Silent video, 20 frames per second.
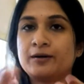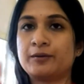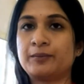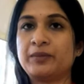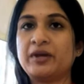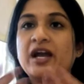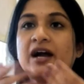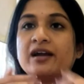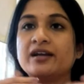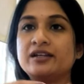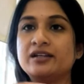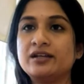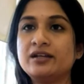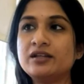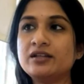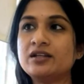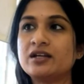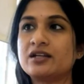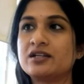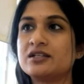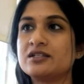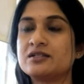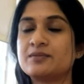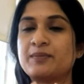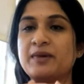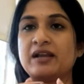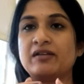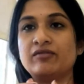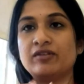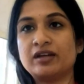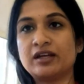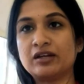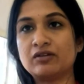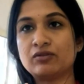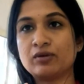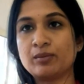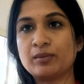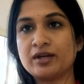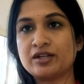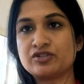PID, that is pelvic
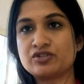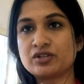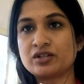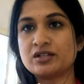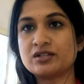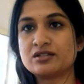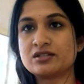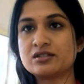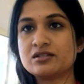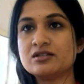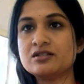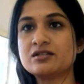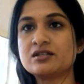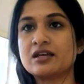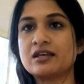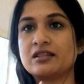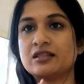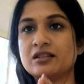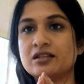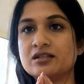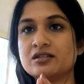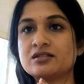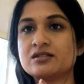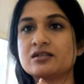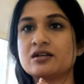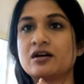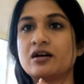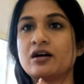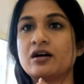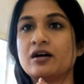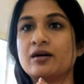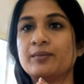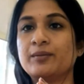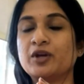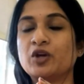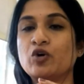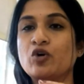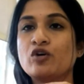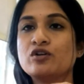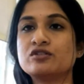inflammatory disease. In this,
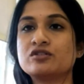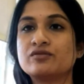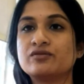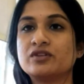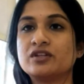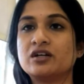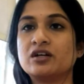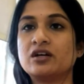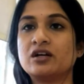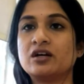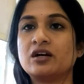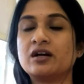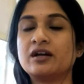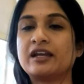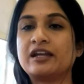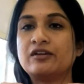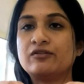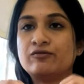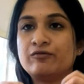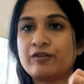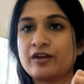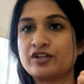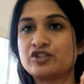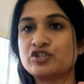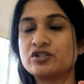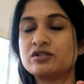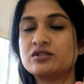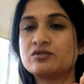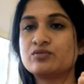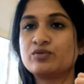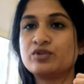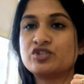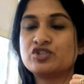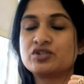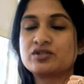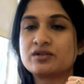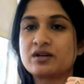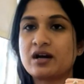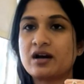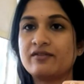because of the infections
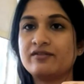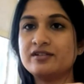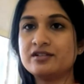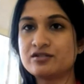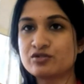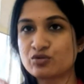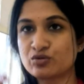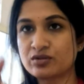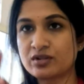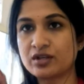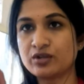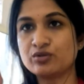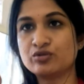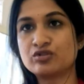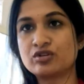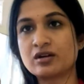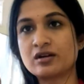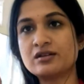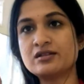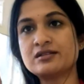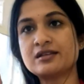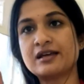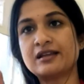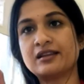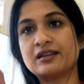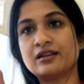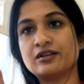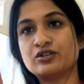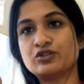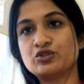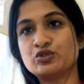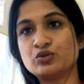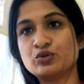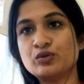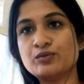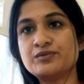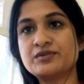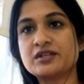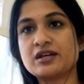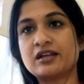which travels through the uterus and the
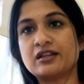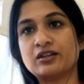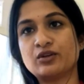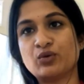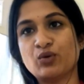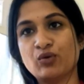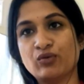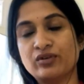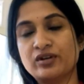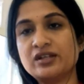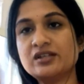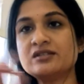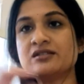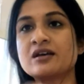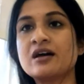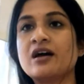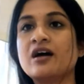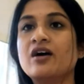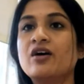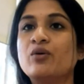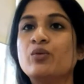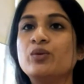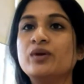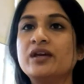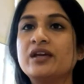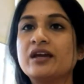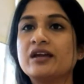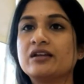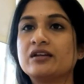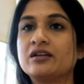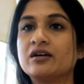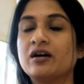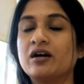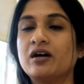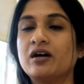tubes and the ovaries, we get